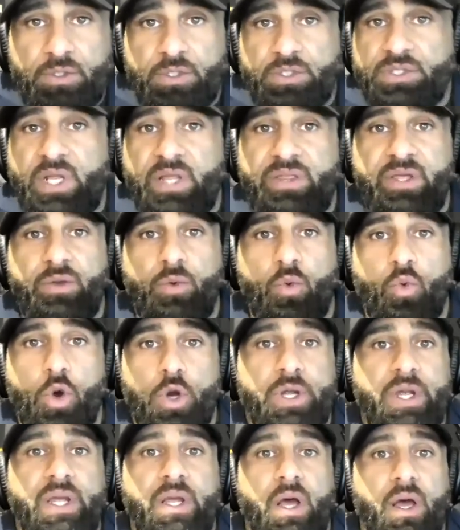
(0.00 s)
There's nothing
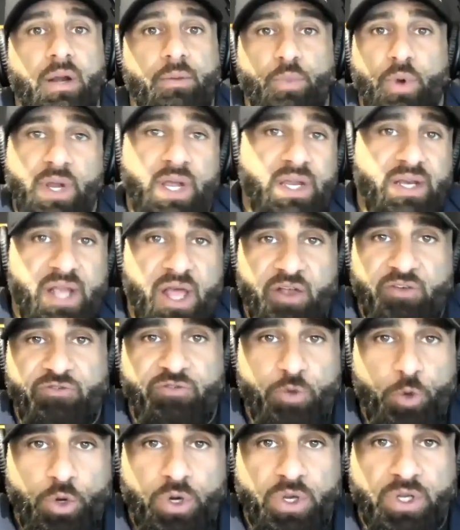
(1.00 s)
working on breaking down
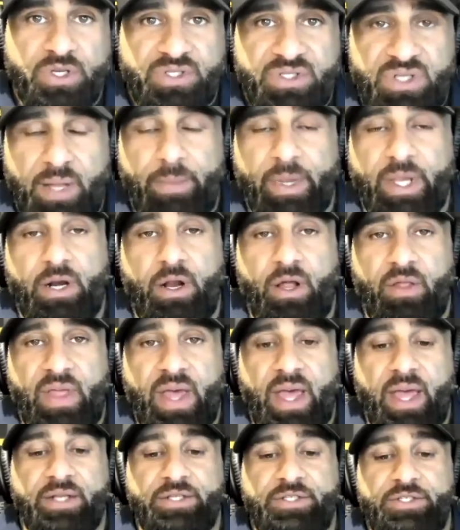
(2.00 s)
food in the stomach and all
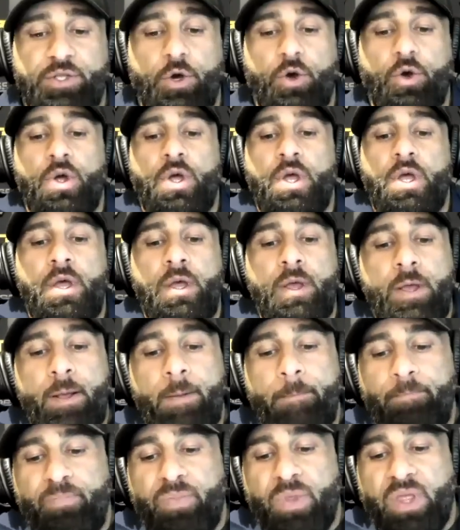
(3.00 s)
that. So
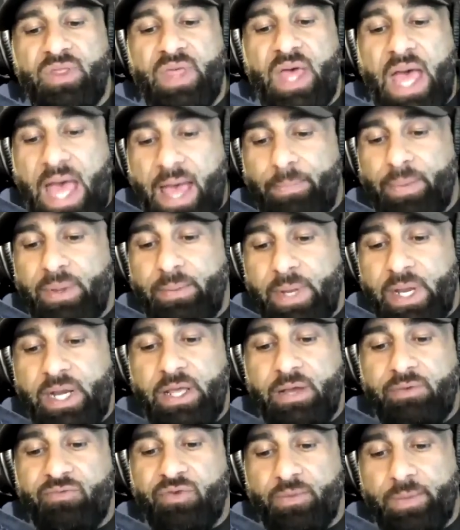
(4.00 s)
the happy
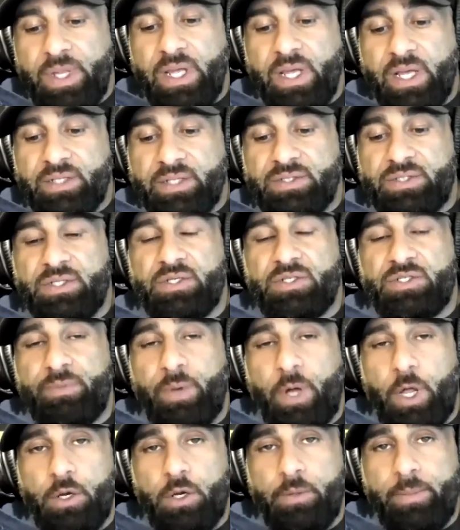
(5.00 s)
medium for me is
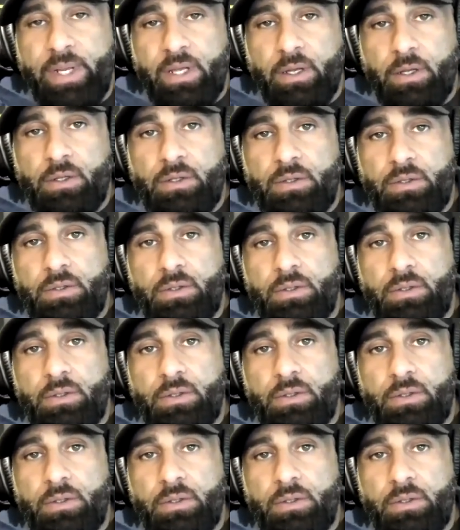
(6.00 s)
smaller meal,